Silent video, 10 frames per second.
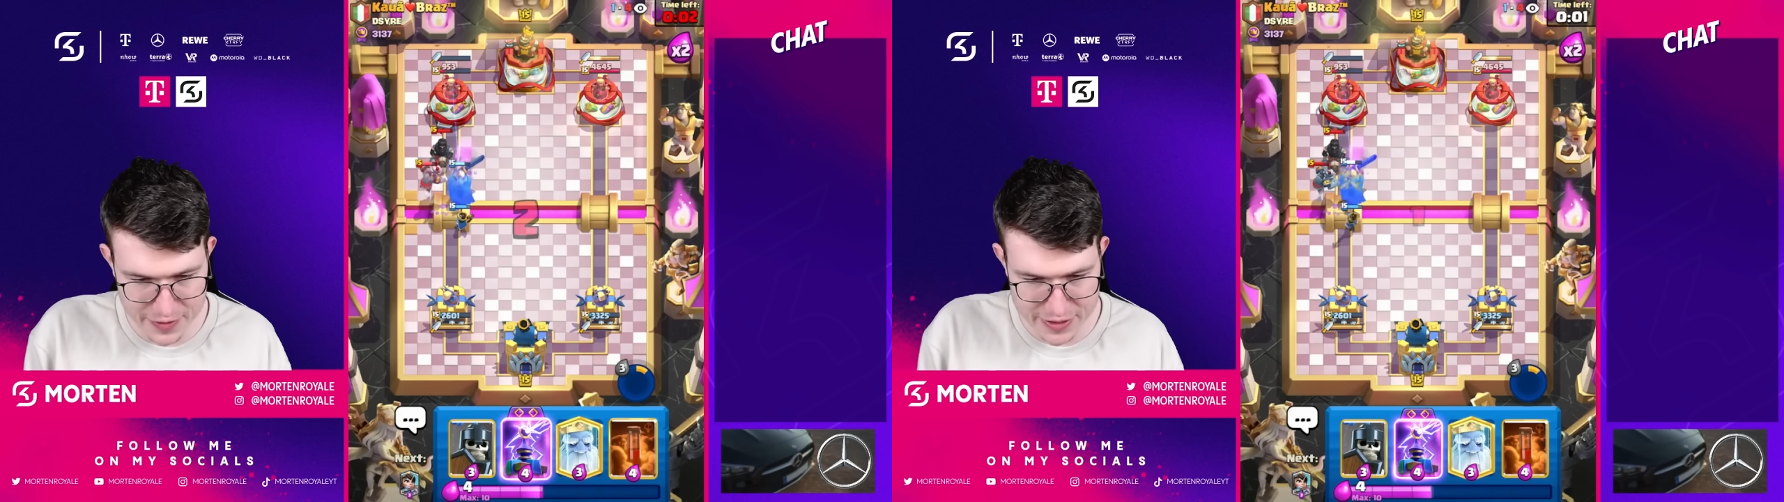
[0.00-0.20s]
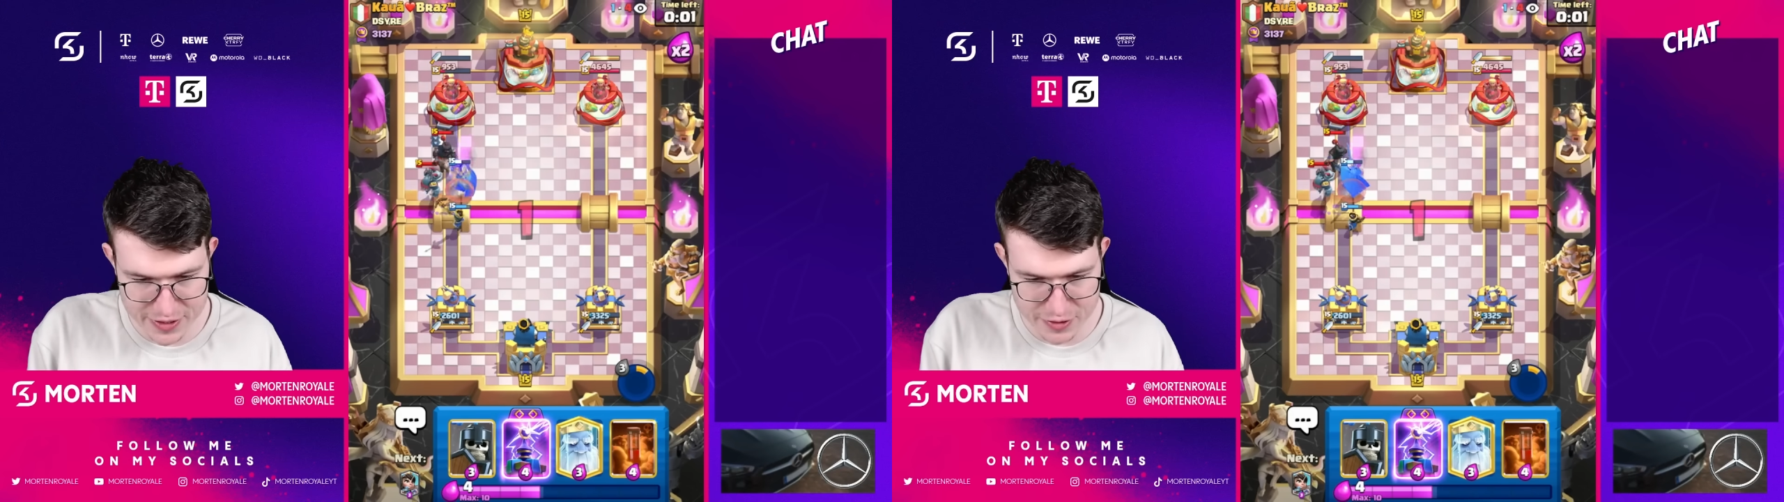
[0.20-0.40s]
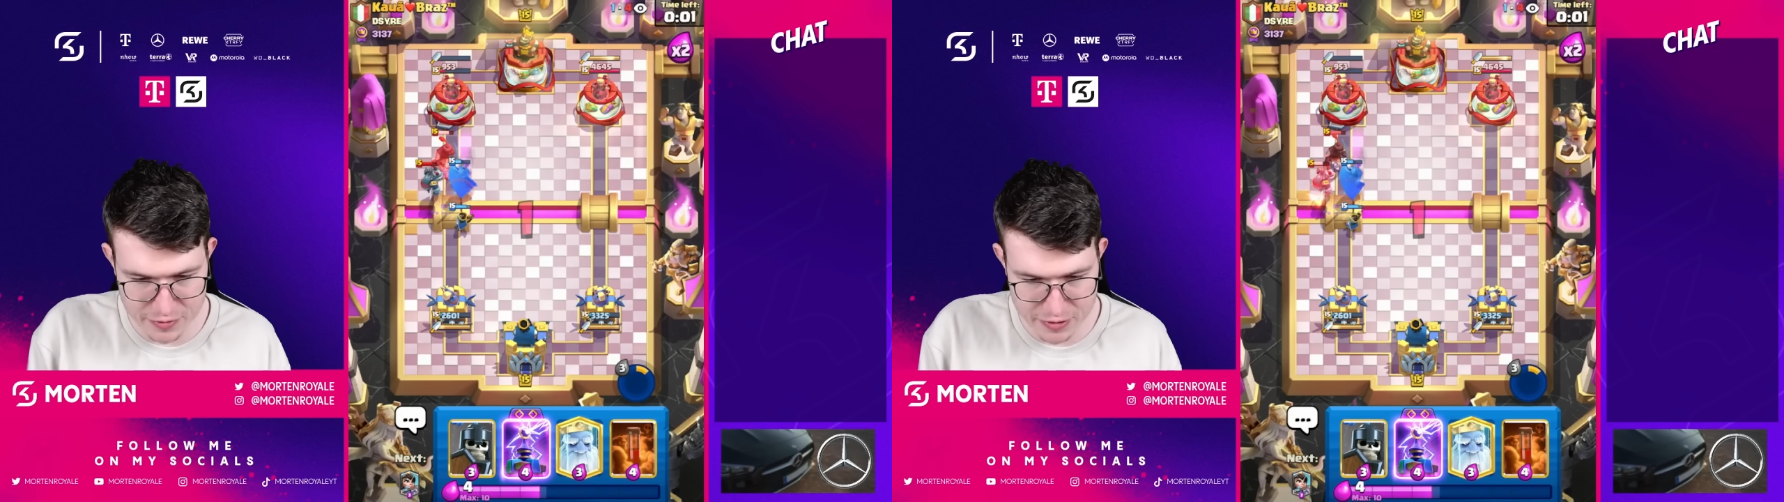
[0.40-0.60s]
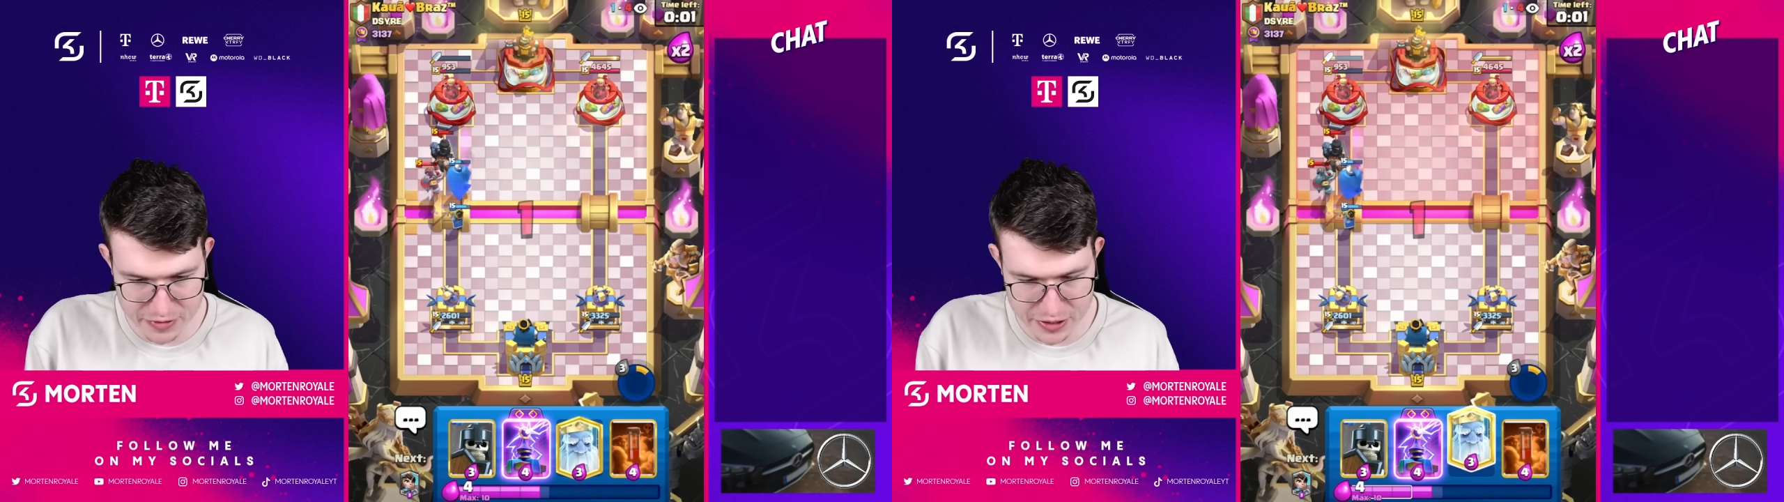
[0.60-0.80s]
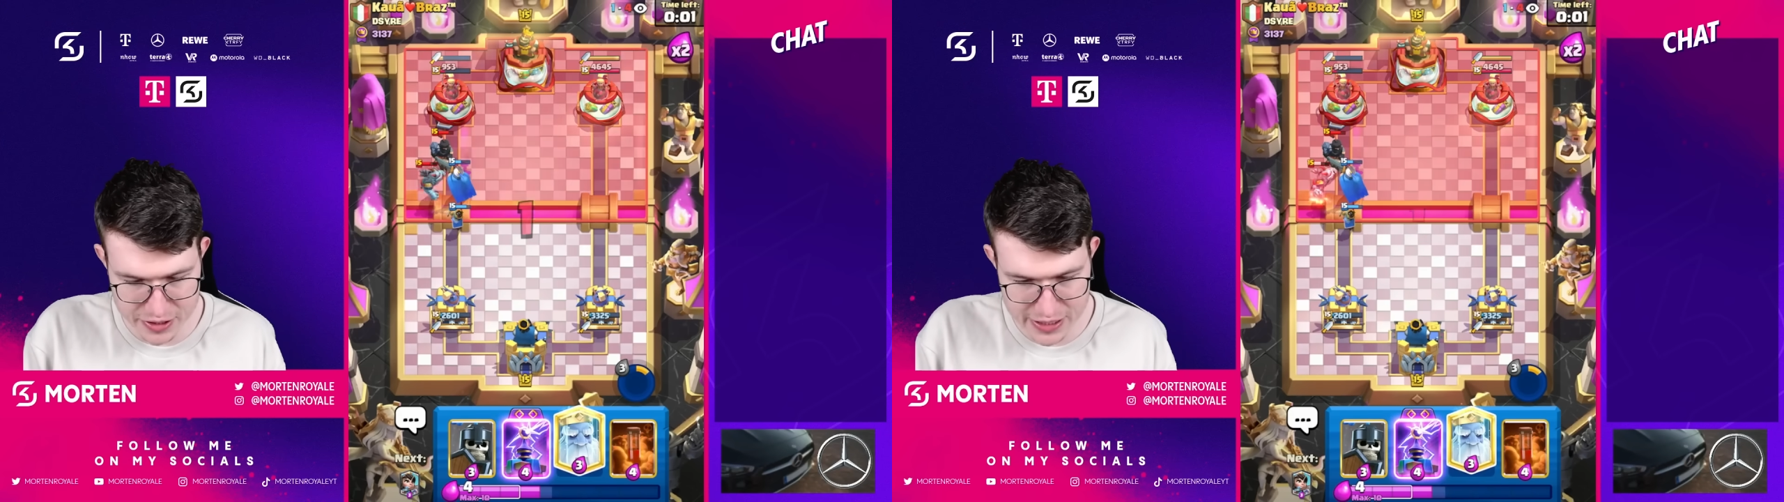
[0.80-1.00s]
This is really, really
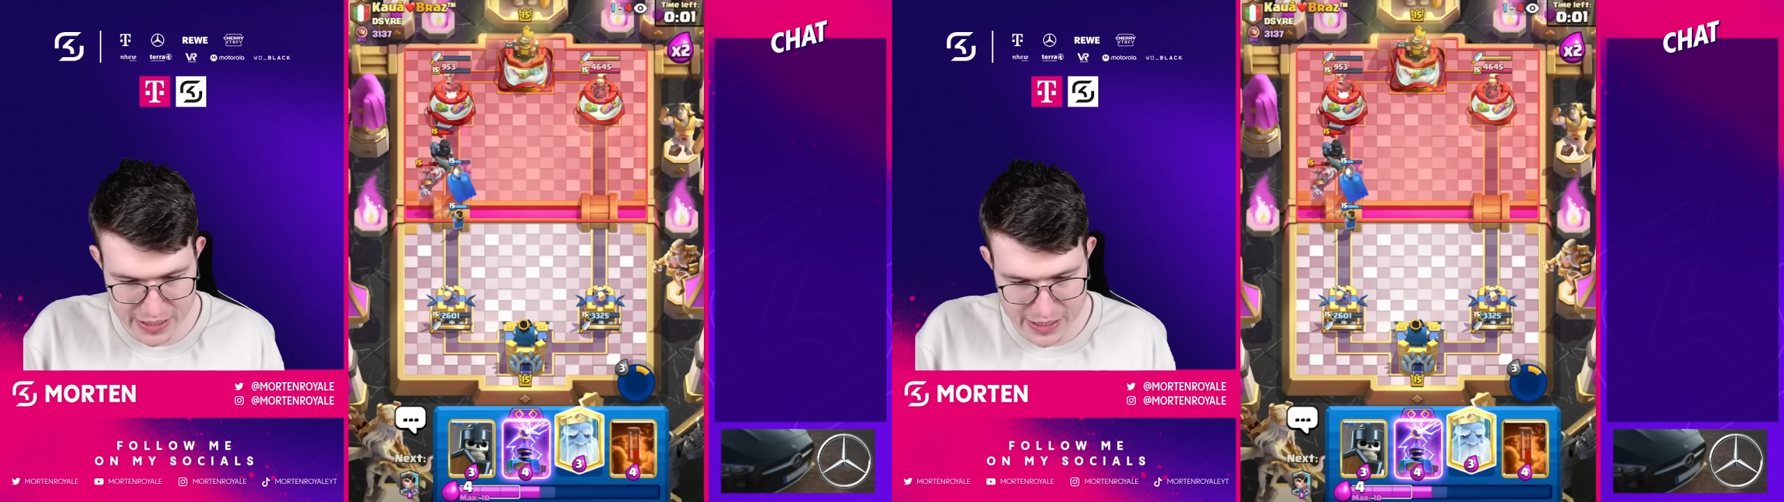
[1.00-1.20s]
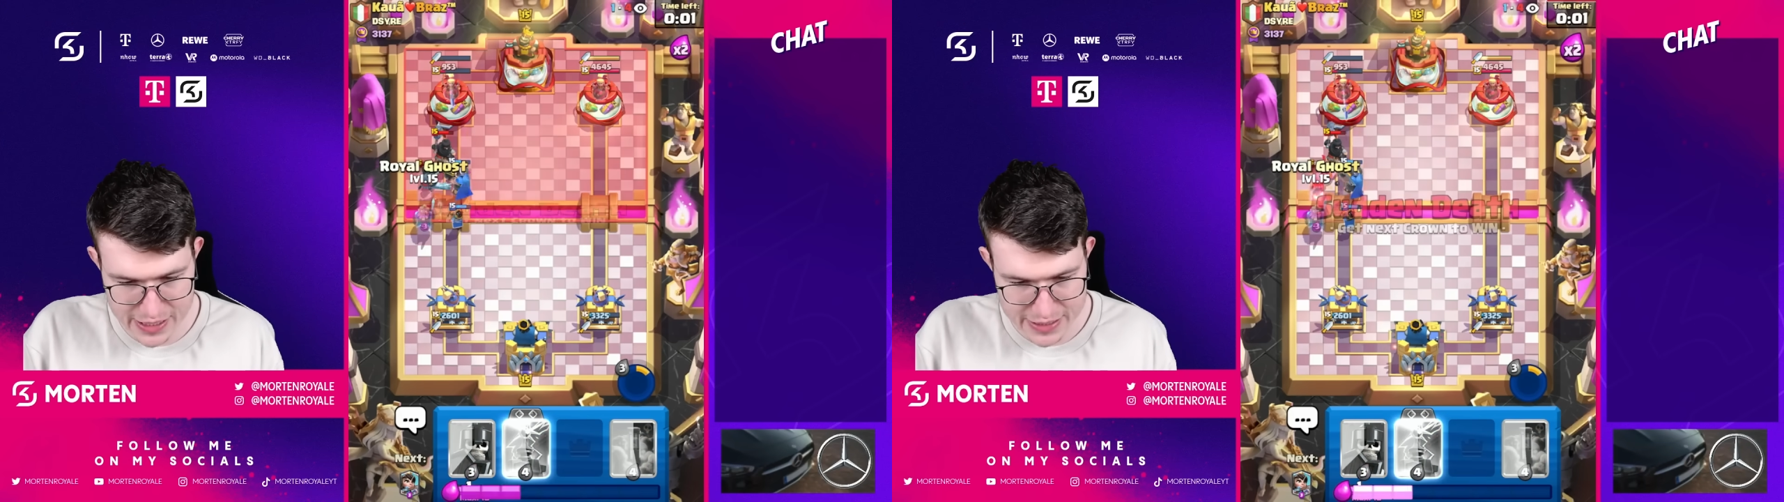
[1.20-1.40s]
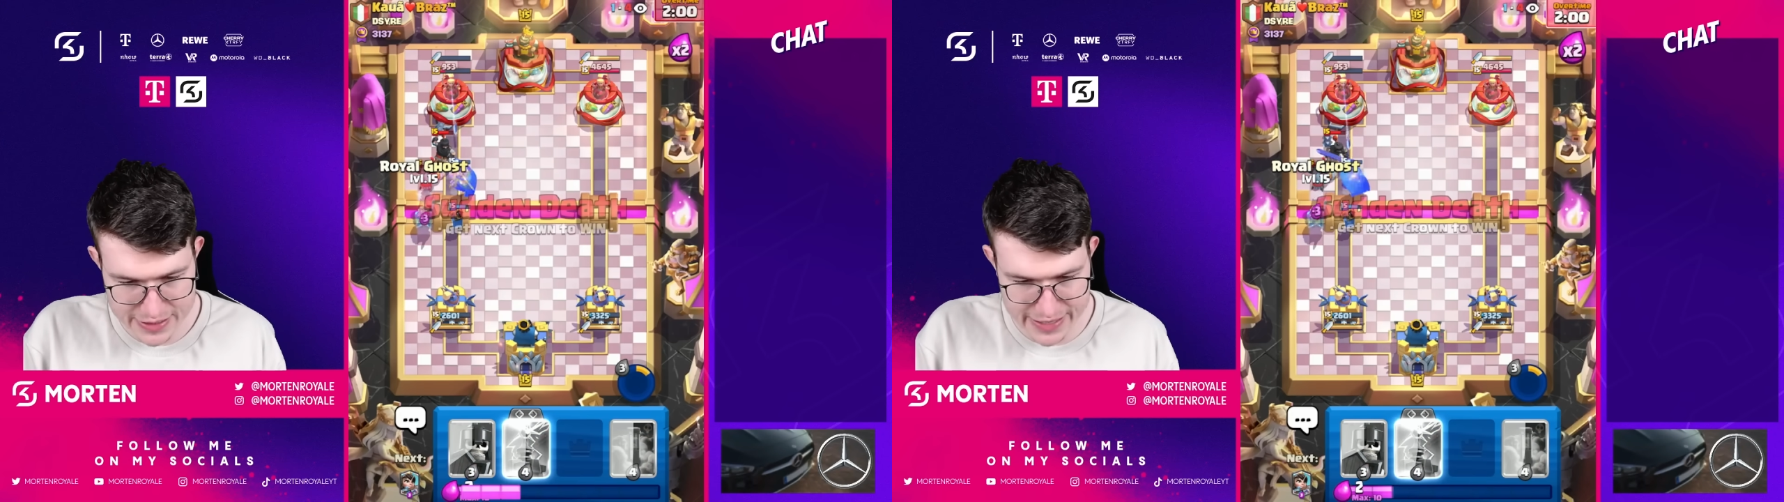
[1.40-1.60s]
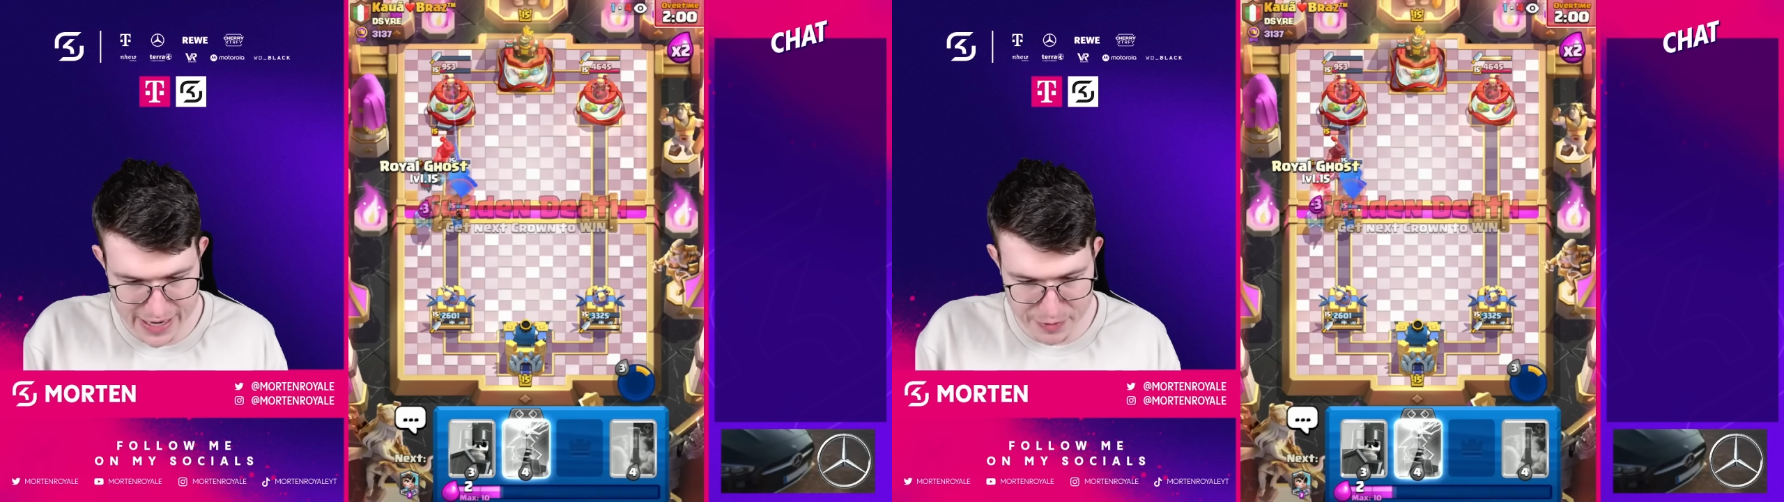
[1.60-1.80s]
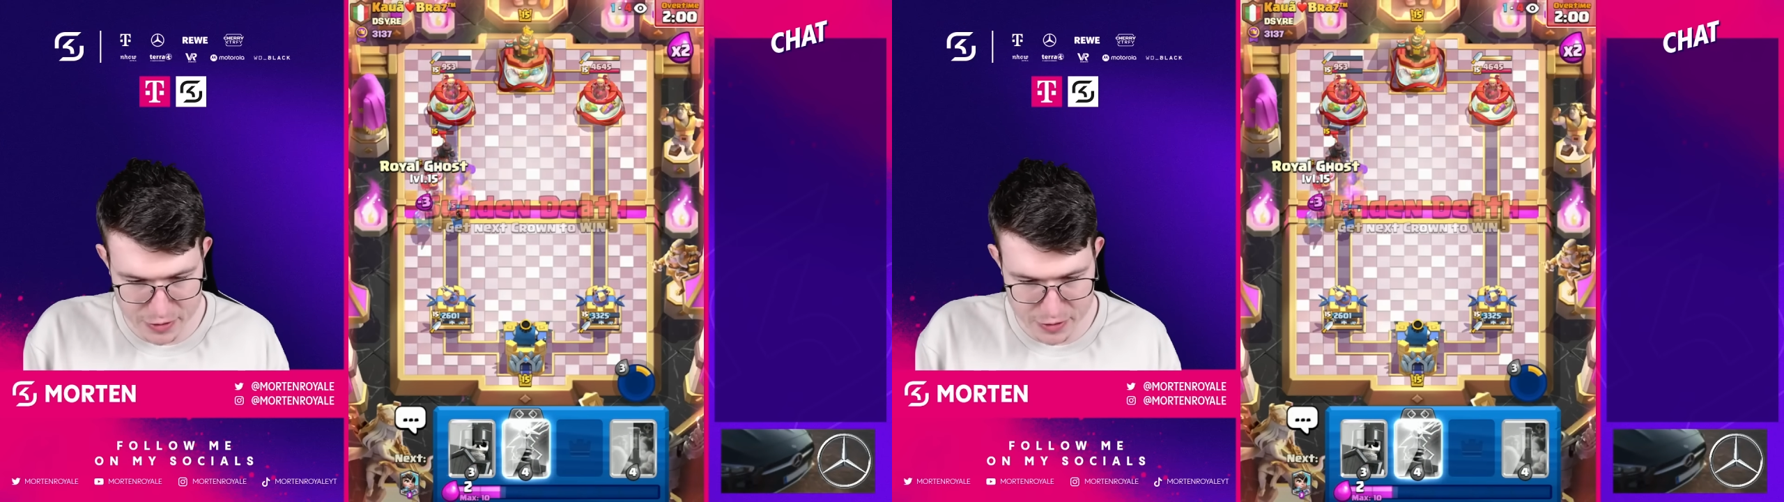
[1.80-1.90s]
good Zap.